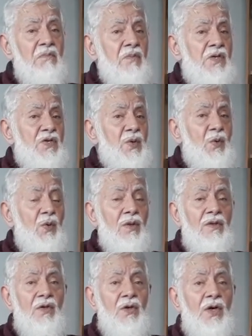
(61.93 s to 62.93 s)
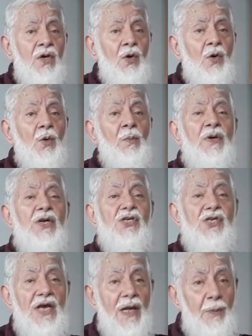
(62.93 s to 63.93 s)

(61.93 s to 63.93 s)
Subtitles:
is called commercial